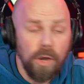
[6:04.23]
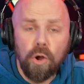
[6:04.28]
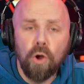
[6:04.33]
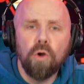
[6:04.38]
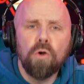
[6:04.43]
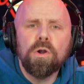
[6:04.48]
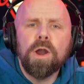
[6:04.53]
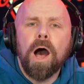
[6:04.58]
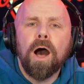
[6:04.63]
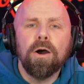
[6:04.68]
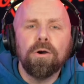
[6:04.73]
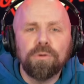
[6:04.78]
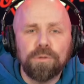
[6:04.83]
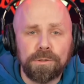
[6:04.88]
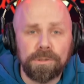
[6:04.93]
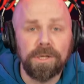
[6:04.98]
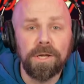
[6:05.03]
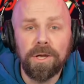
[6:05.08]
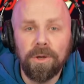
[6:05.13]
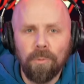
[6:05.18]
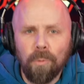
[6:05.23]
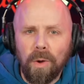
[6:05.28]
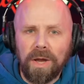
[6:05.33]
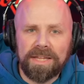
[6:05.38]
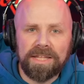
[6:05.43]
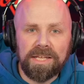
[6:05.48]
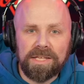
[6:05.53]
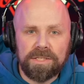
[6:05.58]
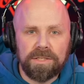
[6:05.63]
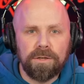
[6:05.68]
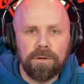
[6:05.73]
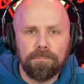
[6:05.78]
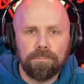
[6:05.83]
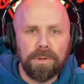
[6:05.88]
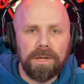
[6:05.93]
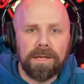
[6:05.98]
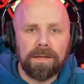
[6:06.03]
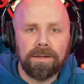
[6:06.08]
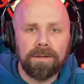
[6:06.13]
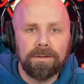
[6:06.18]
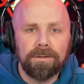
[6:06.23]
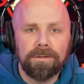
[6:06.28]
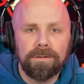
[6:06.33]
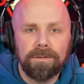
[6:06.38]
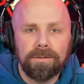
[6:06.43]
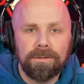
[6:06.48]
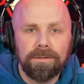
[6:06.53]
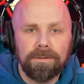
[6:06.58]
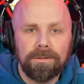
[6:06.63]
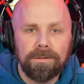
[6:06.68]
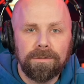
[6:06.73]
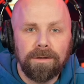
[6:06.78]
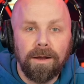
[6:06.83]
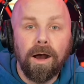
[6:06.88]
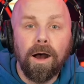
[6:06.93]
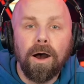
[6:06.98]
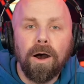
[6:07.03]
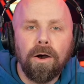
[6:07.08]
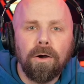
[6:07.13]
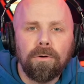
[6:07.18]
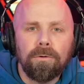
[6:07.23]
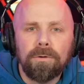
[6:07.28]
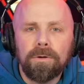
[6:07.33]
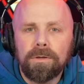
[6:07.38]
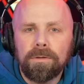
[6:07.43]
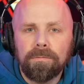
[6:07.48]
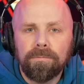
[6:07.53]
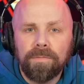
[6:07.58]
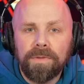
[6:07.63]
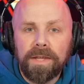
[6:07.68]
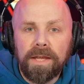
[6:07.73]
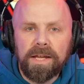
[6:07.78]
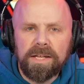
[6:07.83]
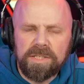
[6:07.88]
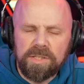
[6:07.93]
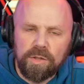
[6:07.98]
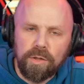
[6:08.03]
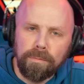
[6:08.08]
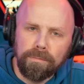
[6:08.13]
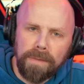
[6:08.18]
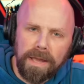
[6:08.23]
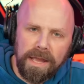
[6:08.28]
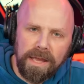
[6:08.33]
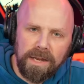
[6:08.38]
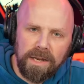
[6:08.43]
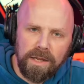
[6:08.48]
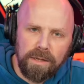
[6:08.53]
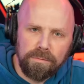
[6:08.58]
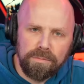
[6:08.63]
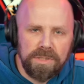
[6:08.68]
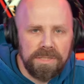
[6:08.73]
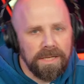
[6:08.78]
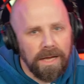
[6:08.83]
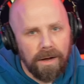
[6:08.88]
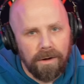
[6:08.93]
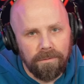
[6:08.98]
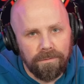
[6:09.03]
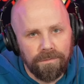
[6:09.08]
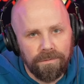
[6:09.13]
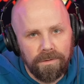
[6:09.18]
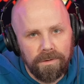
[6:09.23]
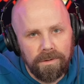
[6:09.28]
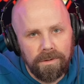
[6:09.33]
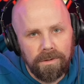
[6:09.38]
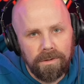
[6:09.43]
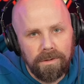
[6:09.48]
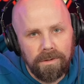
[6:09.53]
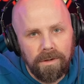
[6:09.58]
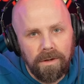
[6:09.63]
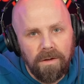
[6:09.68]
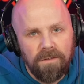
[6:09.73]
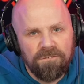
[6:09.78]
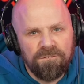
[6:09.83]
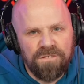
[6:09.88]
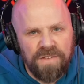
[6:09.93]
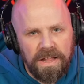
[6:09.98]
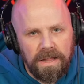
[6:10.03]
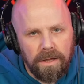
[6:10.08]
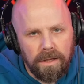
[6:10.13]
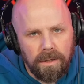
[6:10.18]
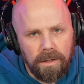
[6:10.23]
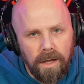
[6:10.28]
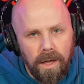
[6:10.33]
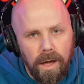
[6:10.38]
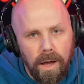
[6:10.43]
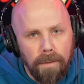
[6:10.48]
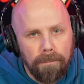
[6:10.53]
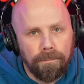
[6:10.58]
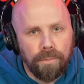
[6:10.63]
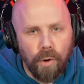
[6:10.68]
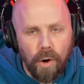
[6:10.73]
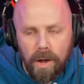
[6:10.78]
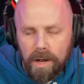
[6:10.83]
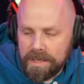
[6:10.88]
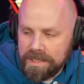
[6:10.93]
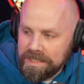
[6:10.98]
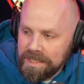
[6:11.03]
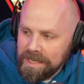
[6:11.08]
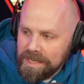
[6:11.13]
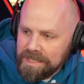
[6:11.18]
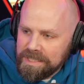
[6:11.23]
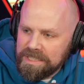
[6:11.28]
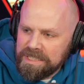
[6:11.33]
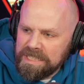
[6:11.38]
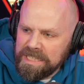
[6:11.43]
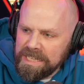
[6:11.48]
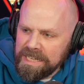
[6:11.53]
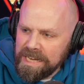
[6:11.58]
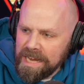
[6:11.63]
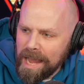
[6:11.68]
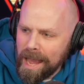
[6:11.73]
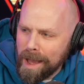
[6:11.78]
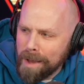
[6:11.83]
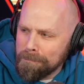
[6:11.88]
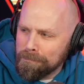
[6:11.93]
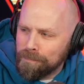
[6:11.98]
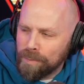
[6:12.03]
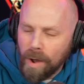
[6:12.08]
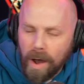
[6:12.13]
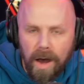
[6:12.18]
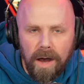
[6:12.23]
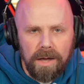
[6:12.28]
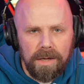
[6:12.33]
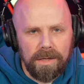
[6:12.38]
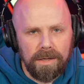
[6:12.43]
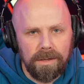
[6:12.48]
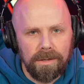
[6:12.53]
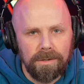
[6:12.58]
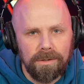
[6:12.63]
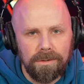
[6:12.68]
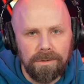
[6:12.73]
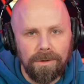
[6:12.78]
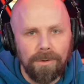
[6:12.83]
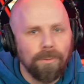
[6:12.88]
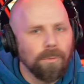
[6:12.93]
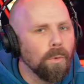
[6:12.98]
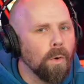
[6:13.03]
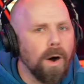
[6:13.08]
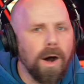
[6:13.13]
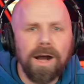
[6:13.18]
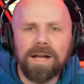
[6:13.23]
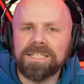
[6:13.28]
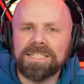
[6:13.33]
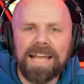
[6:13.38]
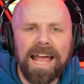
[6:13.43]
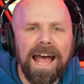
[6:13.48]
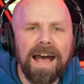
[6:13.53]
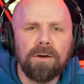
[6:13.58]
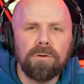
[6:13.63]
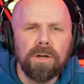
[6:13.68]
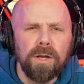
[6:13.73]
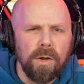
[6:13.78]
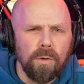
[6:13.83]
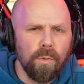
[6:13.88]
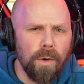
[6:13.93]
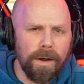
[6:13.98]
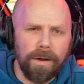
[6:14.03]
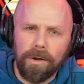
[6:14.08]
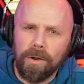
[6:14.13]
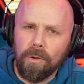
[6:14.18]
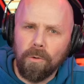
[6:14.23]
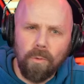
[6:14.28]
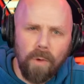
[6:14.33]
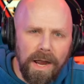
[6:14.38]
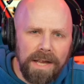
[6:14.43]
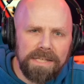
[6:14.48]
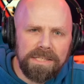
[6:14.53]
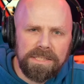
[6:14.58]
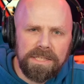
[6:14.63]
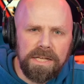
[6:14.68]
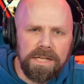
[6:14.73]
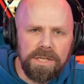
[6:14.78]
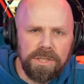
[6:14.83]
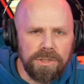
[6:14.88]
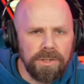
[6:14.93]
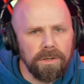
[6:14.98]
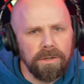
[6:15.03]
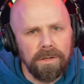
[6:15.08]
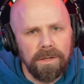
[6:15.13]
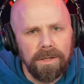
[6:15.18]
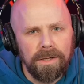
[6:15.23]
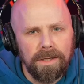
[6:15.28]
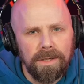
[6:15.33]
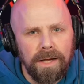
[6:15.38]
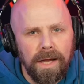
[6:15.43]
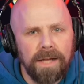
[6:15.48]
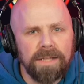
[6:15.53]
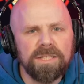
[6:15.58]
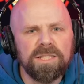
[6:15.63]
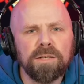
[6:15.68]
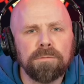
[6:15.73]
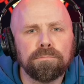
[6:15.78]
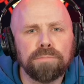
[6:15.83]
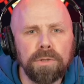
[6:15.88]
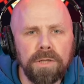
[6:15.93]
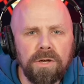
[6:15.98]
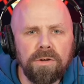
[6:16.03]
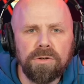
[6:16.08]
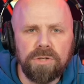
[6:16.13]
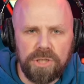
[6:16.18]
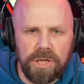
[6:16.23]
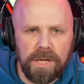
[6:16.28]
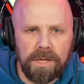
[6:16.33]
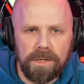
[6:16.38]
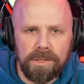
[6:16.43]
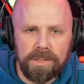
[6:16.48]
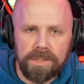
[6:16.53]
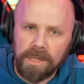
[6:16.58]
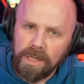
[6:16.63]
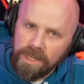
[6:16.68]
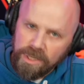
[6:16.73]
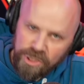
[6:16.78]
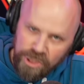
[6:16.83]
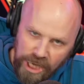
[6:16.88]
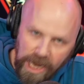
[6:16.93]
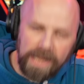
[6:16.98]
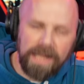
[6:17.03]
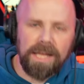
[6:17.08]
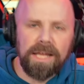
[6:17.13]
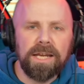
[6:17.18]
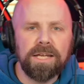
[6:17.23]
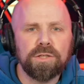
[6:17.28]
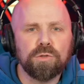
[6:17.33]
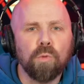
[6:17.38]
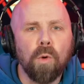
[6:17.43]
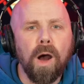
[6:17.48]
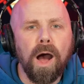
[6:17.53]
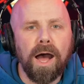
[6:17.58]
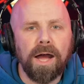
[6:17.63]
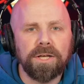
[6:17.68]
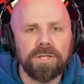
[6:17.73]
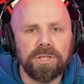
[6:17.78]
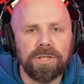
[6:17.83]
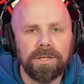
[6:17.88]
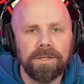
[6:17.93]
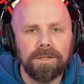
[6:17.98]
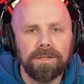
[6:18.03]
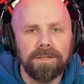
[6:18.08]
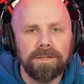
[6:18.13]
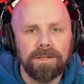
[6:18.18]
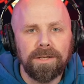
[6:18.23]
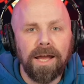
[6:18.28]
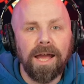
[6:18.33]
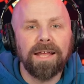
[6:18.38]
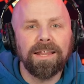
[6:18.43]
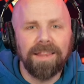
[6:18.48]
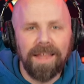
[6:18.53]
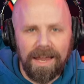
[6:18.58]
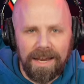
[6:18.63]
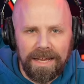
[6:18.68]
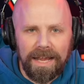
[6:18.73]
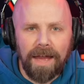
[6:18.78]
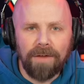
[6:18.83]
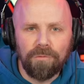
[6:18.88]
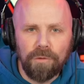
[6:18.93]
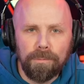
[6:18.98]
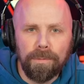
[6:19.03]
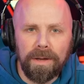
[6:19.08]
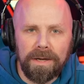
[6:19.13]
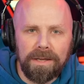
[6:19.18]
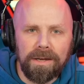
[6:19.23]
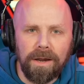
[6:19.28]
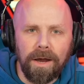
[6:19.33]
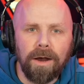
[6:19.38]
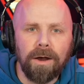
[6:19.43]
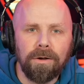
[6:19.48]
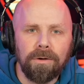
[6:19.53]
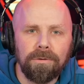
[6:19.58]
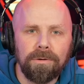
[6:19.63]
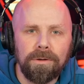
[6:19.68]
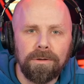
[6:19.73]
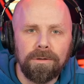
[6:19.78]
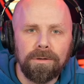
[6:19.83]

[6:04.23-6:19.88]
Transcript: who knows what this could be? Oh, it's the man himself, Phil Brooks. CM Punk walks out wearing a white T-shirt and some blue jeans, checking his watch and letting everybody know